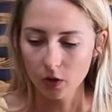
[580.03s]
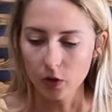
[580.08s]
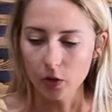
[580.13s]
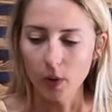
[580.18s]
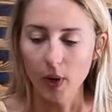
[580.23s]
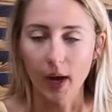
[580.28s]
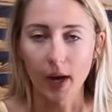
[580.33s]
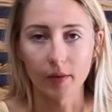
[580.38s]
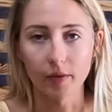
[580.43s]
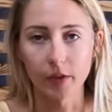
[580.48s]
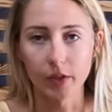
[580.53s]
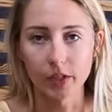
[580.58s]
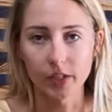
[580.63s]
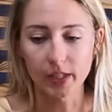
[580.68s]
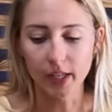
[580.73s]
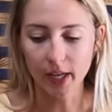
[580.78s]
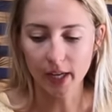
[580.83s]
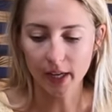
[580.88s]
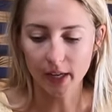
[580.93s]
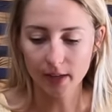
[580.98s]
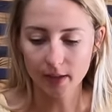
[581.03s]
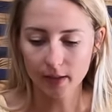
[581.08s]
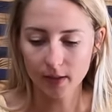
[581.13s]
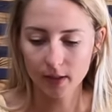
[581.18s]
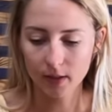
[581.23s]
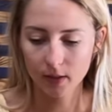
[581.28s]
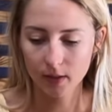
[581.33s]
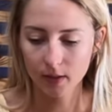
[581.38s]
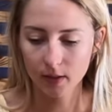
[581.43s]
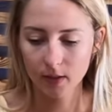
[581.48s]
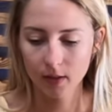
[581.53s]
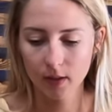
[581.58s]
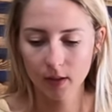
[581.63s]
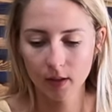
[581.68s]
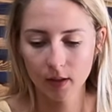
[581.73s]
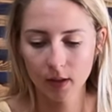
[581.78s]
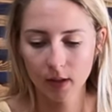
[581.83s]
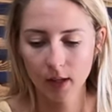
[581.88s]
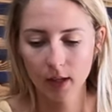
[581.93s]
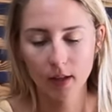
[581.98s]
You have your sand,
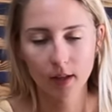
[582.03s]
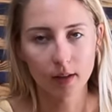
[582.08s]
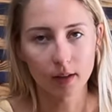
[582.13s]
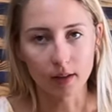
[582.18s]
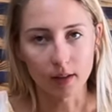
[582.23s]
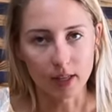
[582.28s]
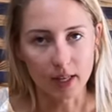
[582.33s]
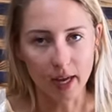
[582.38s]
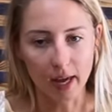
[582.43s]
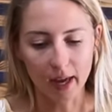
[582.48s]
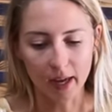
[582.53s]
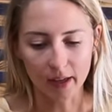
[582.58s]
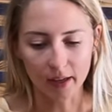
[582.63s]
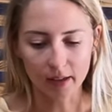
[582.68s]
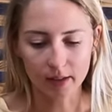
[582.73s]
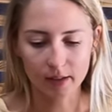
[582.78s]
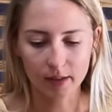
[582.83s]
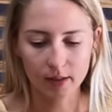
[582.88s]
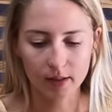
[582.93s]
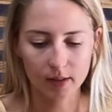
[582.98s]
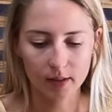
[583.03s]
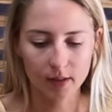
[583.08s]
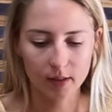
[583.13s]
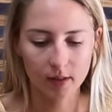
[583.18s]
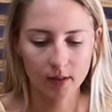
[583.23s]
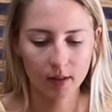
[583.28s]
the eggs,